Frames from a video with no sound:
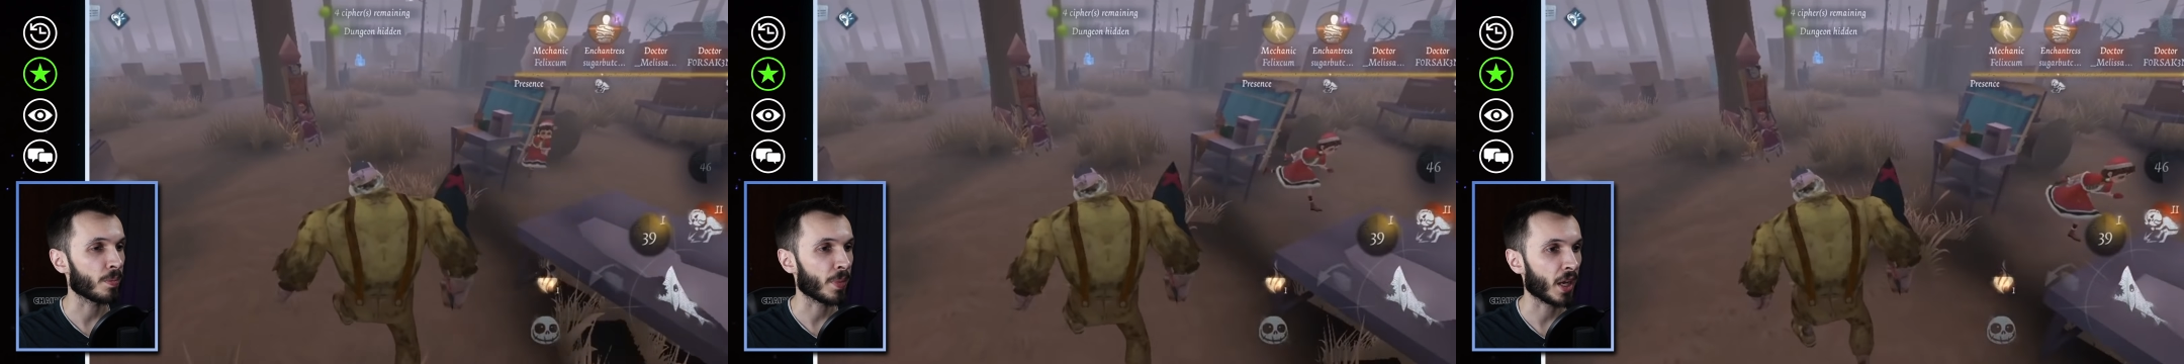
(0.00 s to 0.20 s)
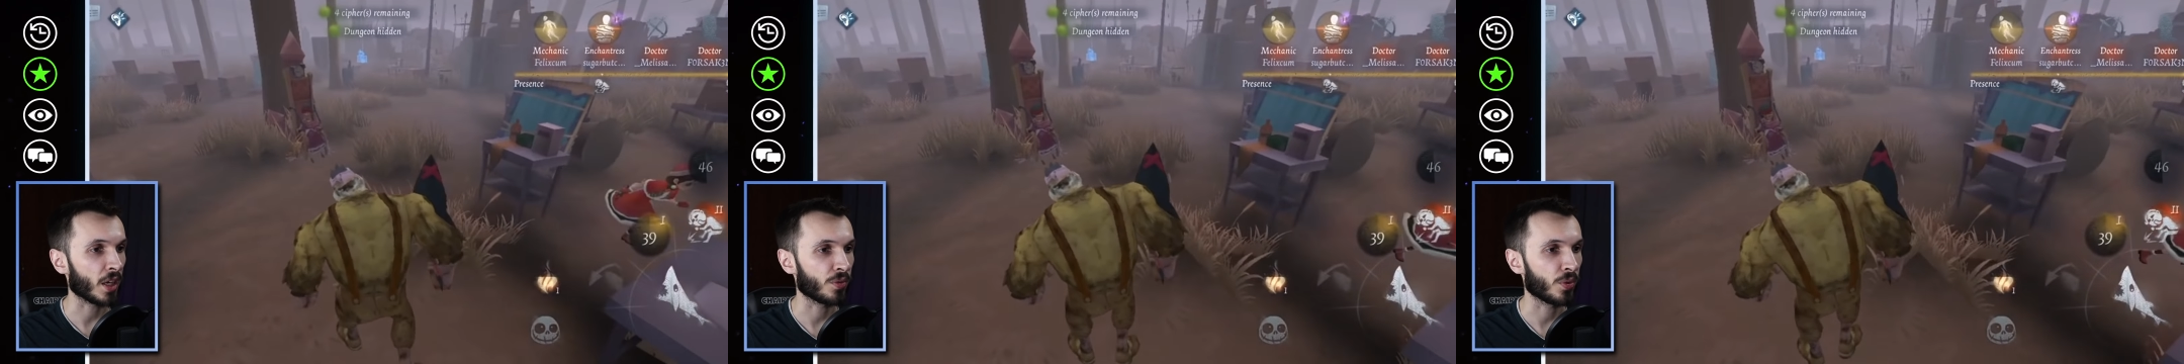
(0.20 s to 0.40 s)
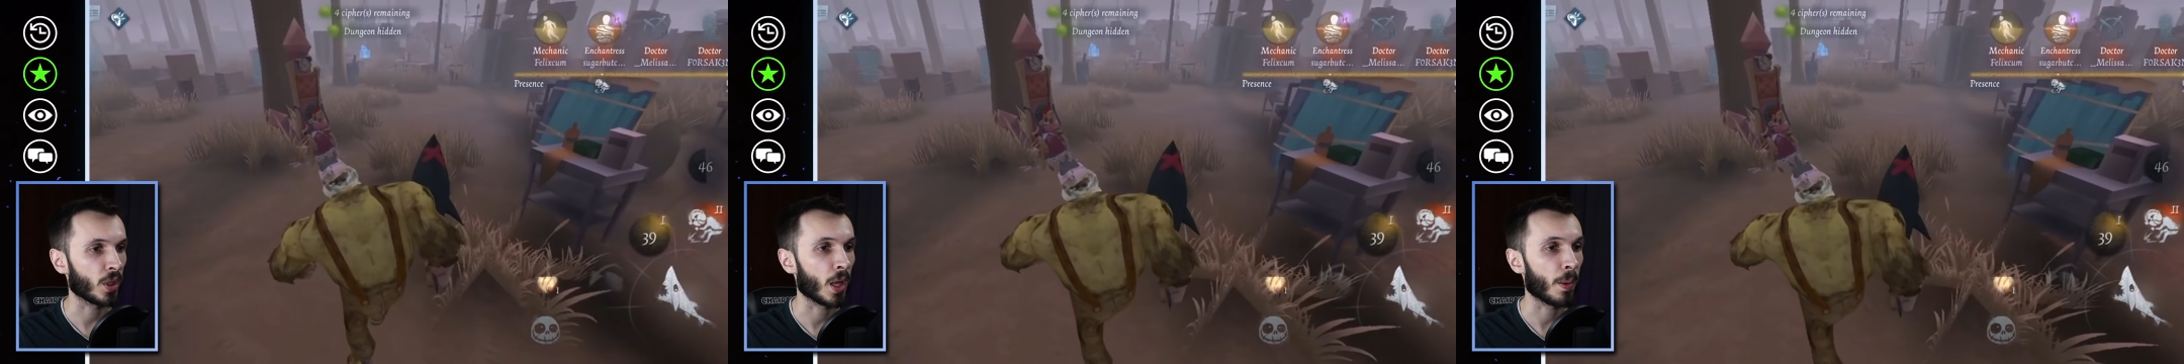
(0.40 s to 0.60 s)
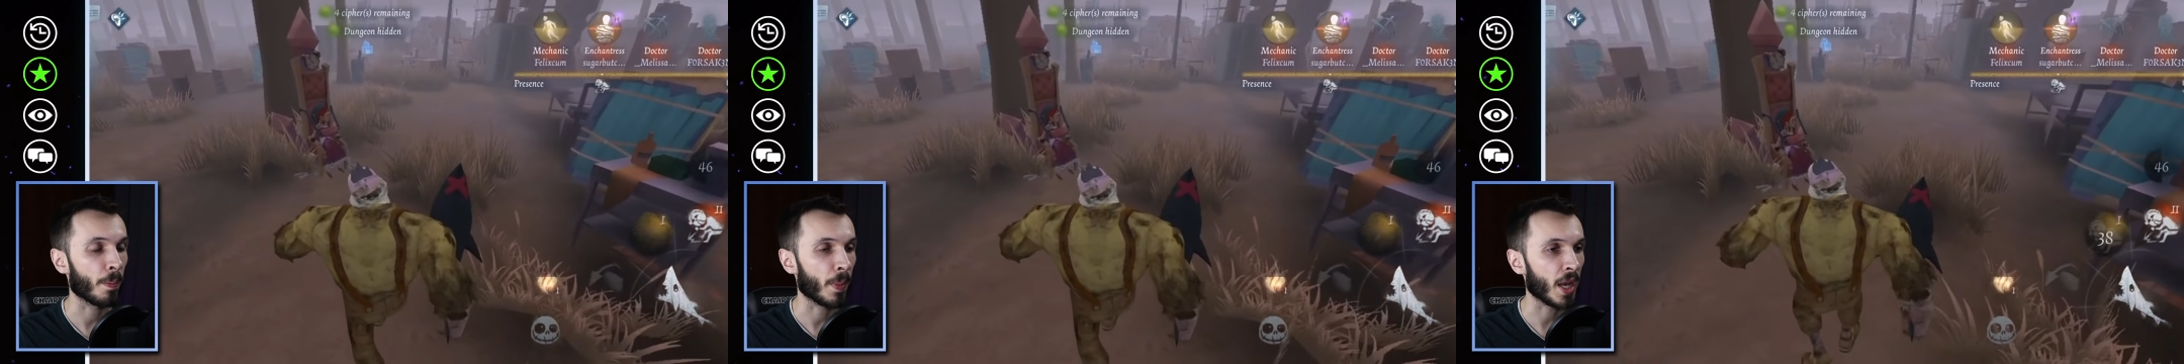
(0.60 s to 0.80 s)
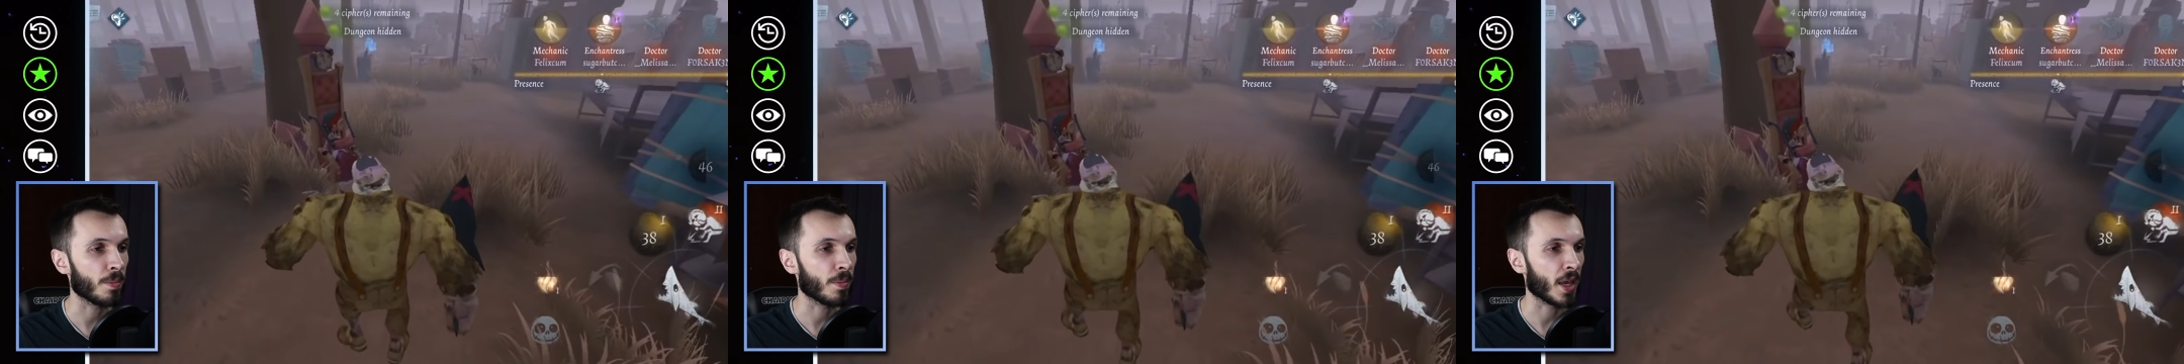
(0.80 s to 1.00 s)
impactful and
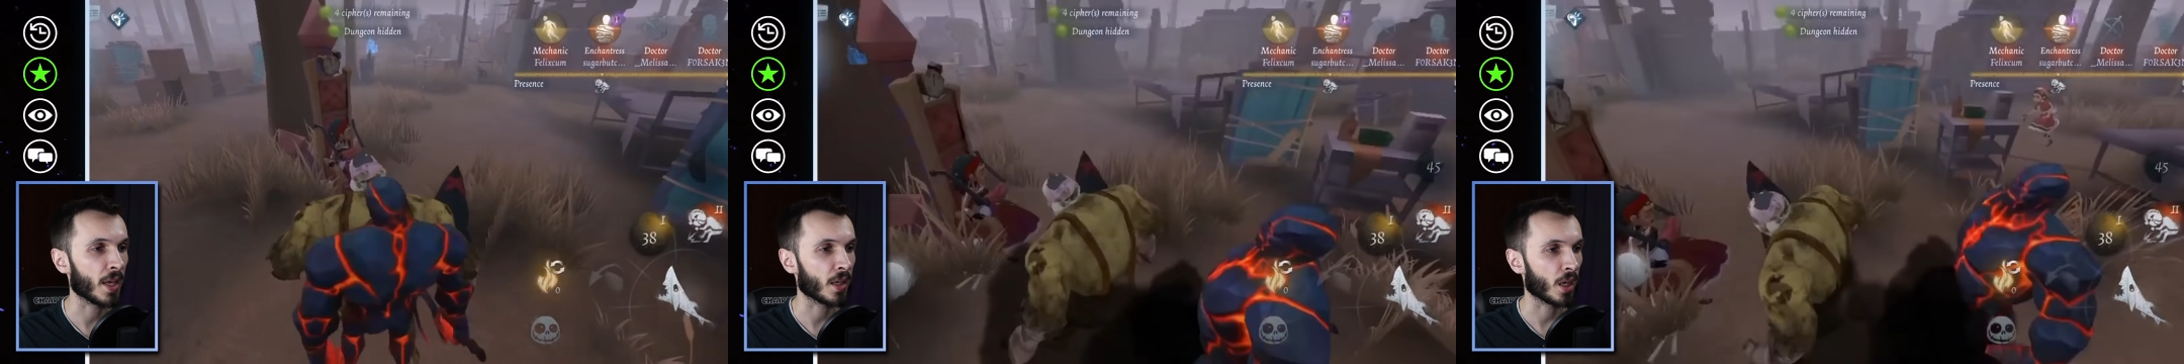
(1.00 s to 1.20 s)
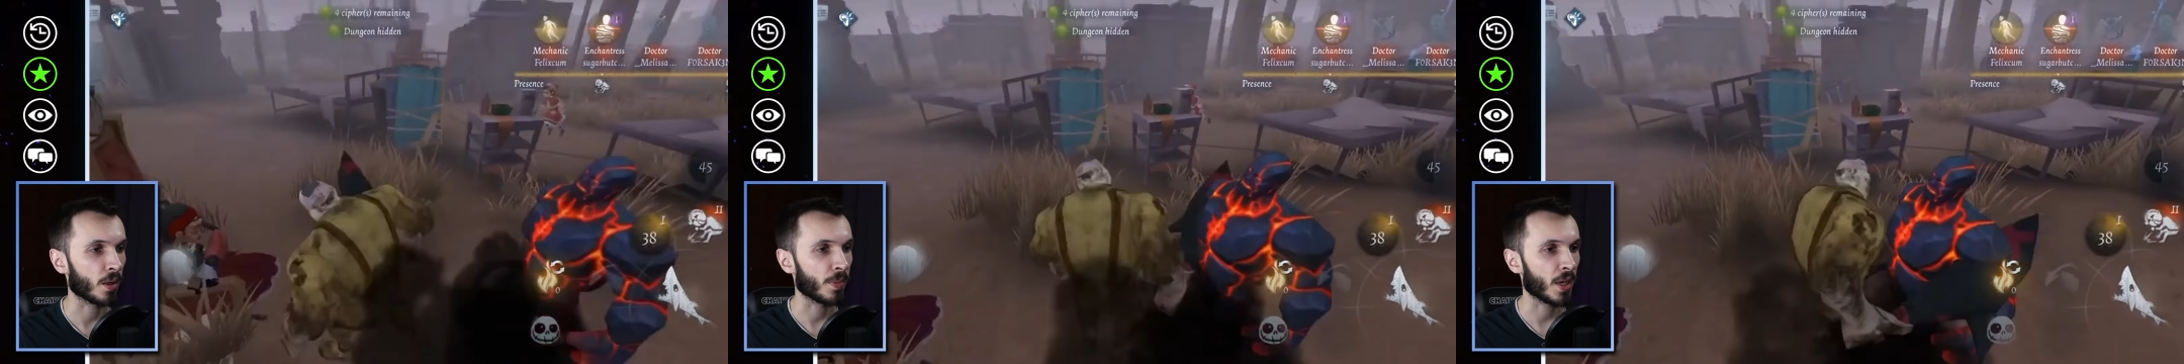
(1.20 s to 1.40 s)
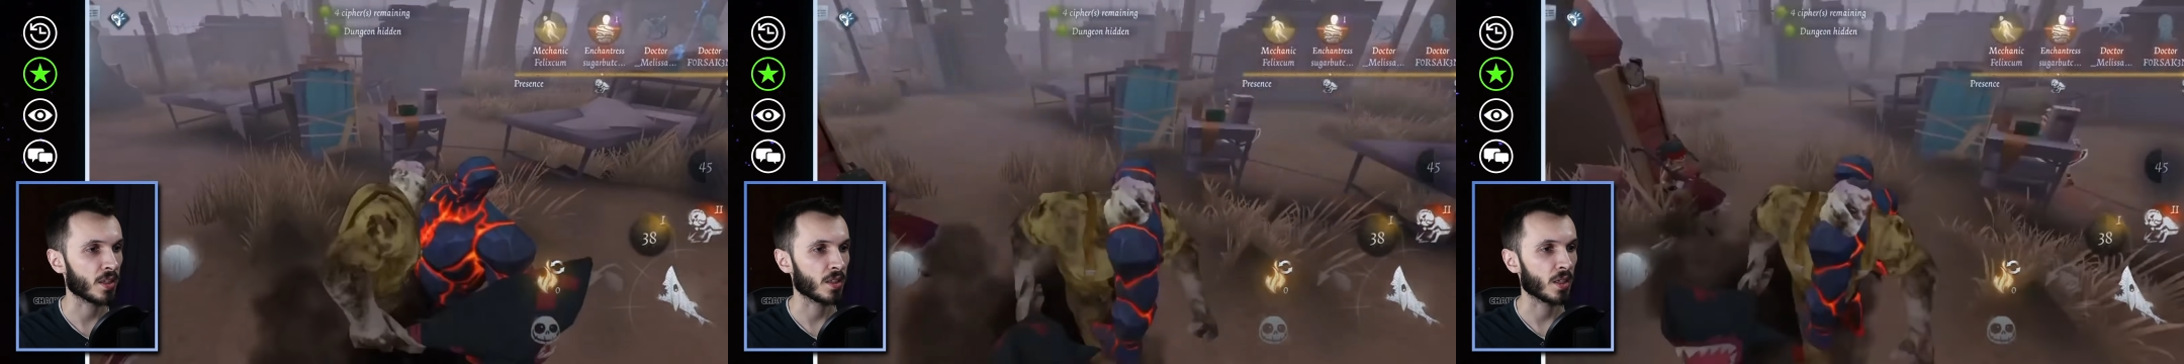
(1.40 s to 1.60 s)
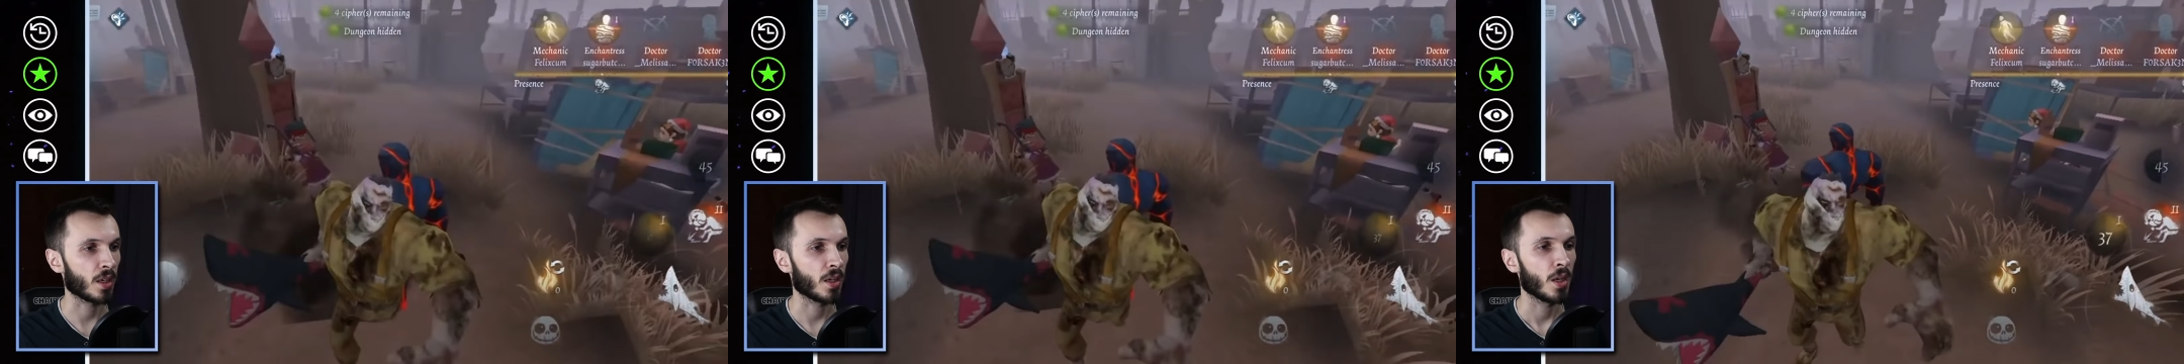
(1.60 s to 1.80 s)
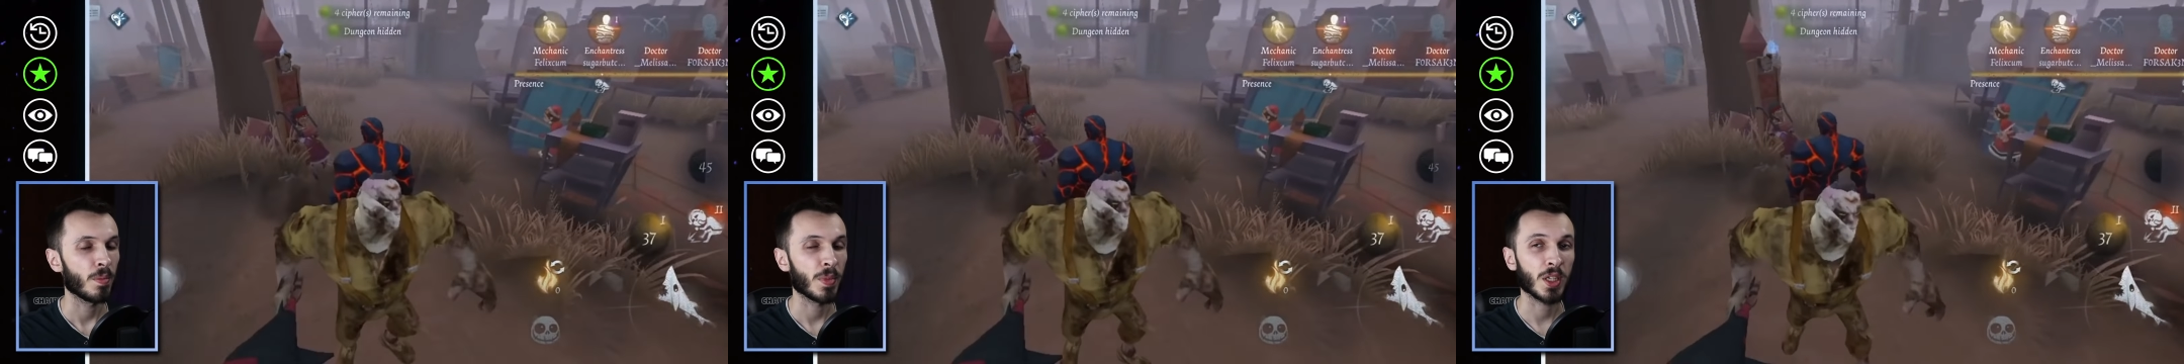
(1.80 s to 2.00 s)
might make her meta